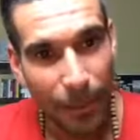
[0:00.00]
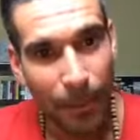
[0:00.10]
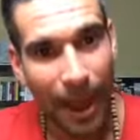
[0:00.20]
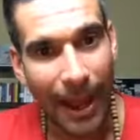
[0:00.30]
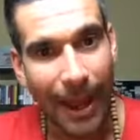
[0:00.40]

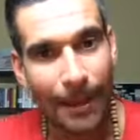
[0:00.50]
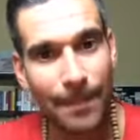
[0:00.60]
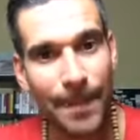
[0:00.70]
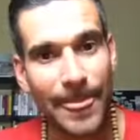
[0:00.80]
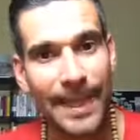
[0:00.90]
But
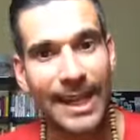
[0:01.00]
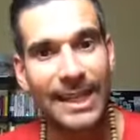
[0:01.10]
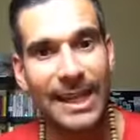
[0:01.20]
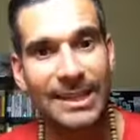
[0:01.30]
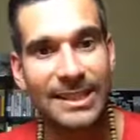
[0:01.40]

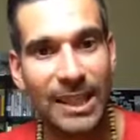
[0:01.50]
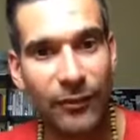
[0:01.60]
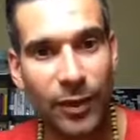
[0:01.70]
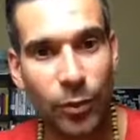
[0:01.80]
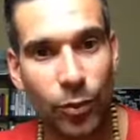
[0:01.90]
it's
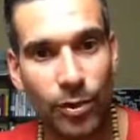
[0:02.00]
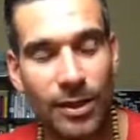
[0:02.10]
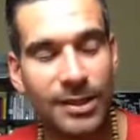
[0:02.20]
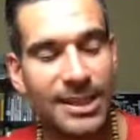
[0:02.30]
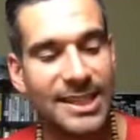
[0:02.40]
difficult
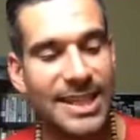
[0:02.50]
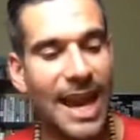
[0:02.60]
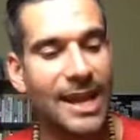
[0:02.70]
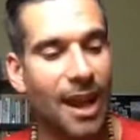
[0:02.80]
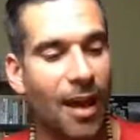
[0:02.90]
to
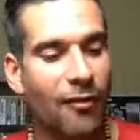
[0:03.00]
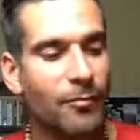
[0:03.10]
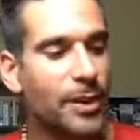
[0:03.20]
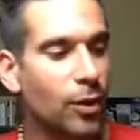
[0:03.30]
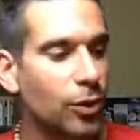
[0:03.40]
stay in love
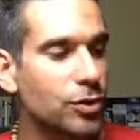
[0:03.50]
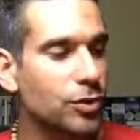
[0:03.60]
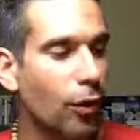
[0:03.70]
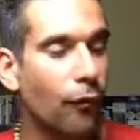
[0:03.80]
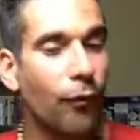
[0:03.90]
because
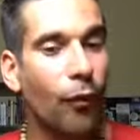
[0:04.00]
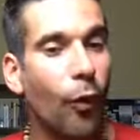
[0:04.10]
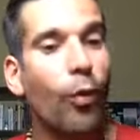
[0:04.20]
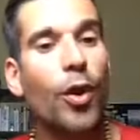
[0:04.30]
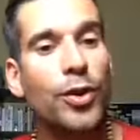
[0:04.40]
of
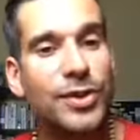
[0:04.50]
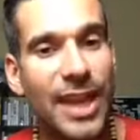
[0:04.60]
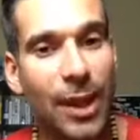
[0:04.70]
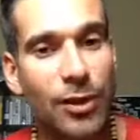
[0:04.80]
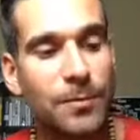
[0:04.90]
all those
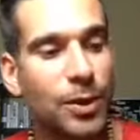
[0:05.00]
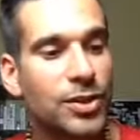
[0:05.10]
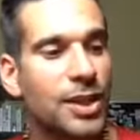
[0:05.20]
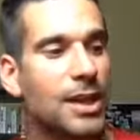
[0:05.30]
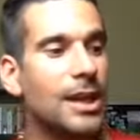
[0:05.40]
areas, because
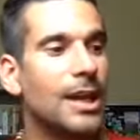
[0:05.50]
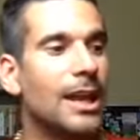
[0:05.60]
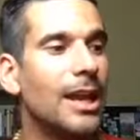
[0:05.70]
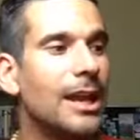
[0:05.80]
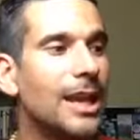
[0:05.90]

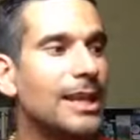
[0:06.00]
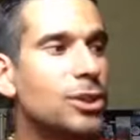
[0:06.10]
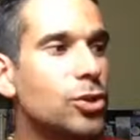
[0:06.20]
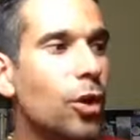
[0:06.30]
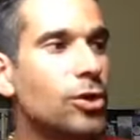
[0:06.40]
it's
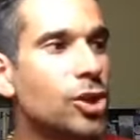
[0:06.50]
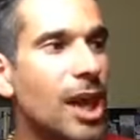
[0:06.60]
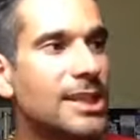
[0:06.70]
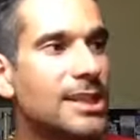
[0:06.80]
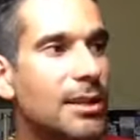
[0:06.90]
not
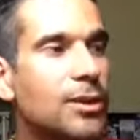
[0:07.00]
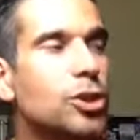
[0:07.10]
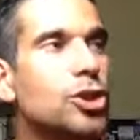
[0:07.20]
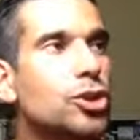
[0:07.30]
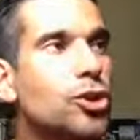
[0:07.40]
just,
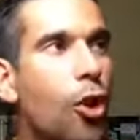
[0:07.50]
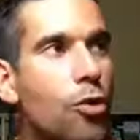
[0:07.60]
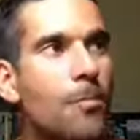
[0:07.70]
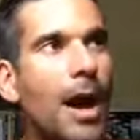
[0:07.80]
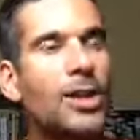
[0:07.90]
there's so
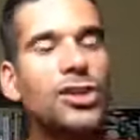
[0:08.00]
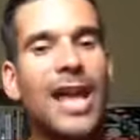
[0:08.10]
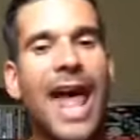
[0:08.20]
much that